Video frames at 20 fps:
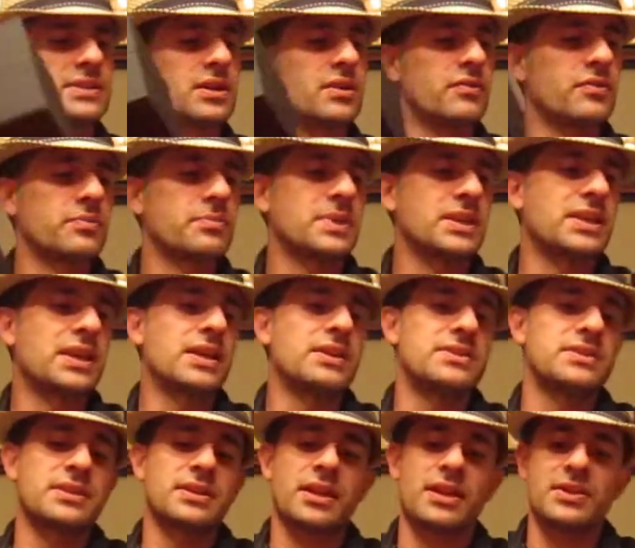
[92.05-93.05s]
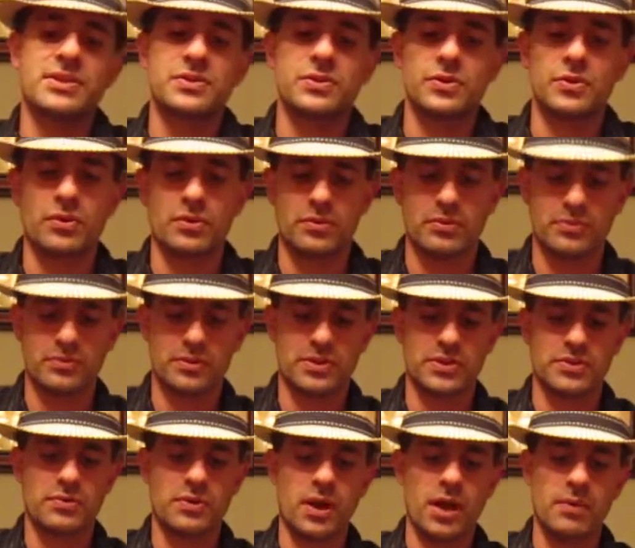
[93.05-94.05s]
out from the casing as
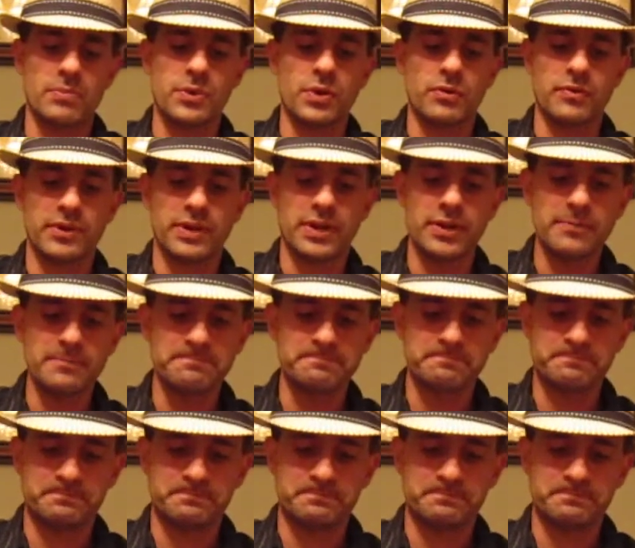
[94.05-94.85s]
described over here.